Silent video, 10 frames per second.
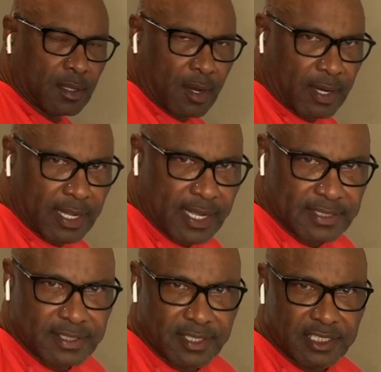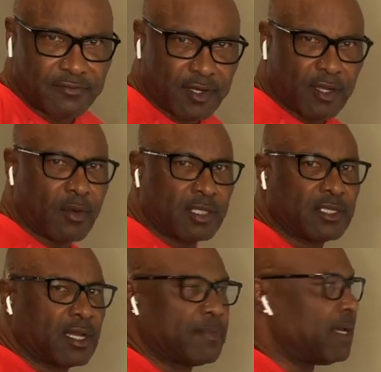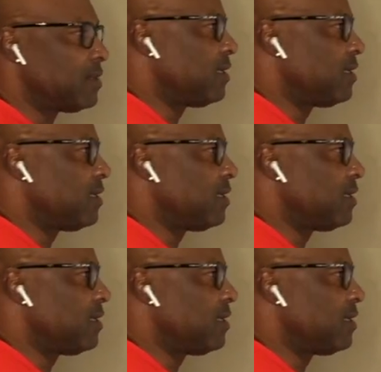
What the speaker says: Alright guys, in this video I want to talk about